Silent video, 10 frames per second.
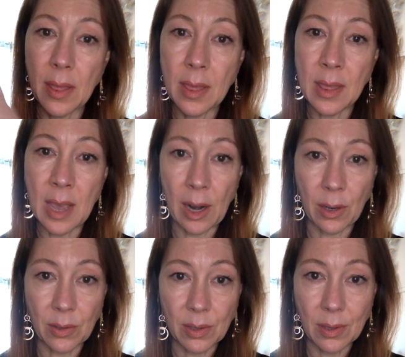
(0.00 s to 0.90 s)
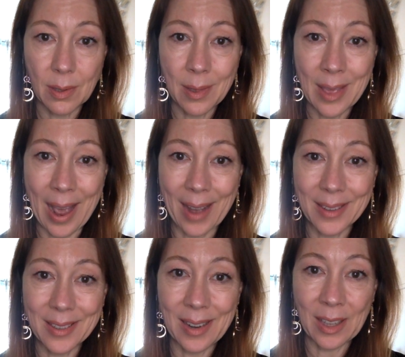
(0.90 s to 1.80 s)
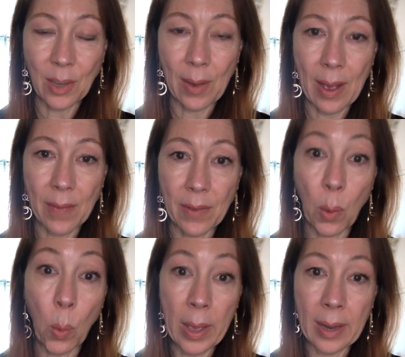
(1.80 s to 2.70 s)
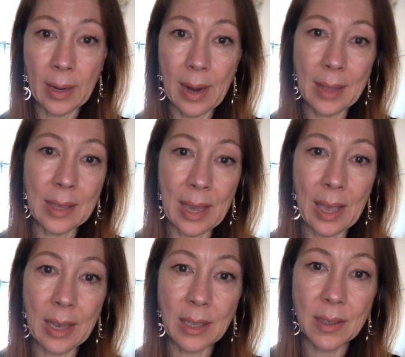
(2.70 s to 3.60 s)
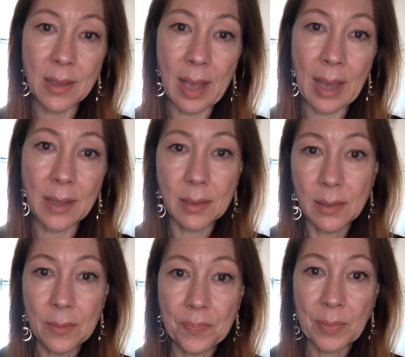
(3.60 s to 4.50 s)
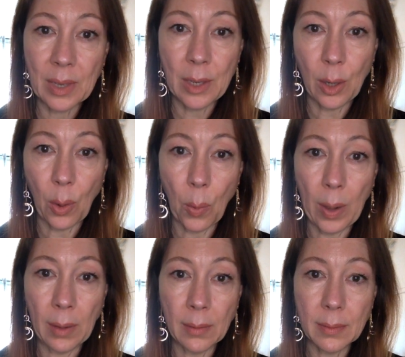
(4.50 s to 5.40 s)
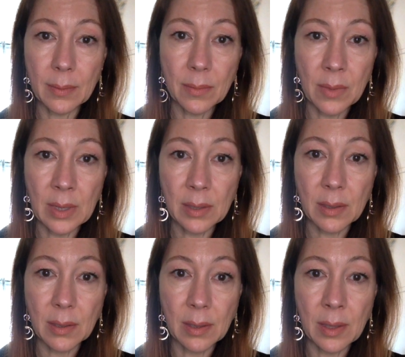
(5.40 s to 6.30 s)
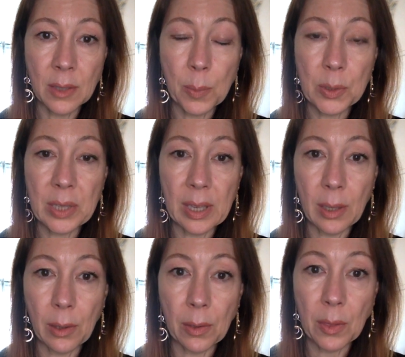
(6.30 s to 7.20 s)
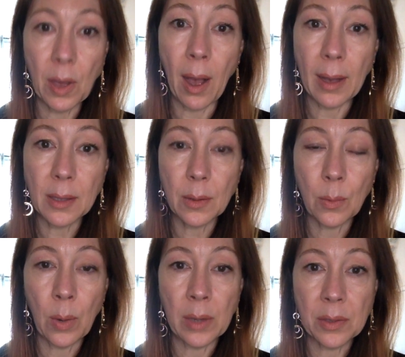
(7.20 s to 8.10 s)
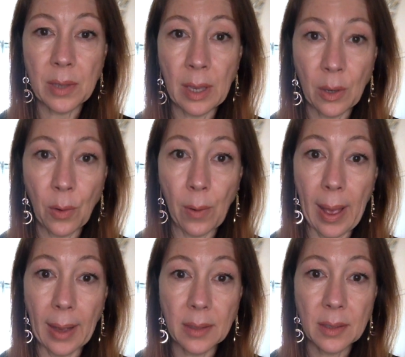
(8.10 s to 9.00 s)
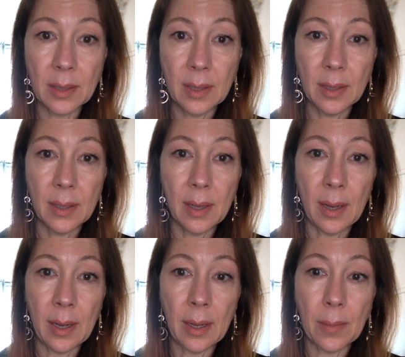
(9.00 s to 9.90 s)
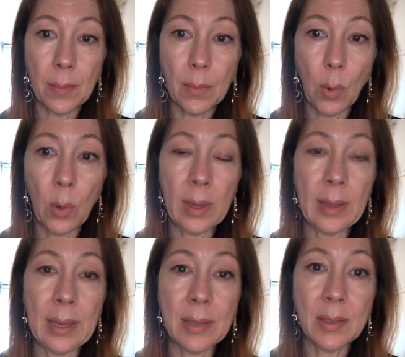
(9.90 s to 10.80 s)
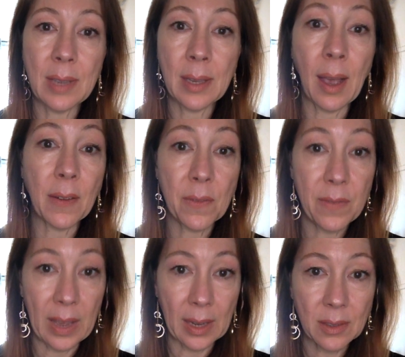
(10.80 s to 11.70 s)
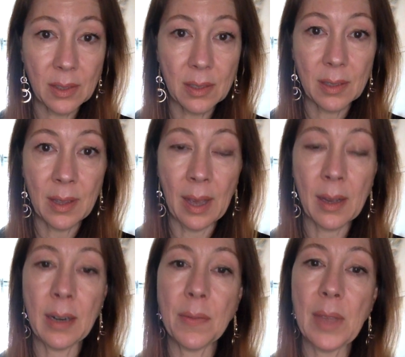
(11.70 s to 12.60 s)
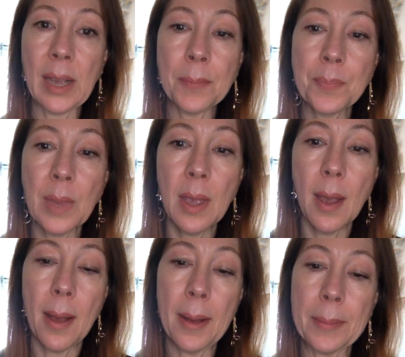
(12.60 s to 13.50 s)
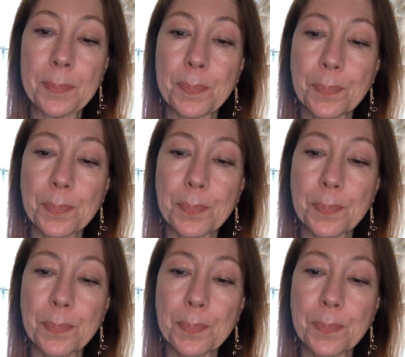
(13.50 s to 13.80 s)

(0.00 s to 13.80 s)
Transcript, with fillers: there's that and you have a win at the end that you know well this this particular thought was incorrect um, or at least it got fixed that kind of thing um,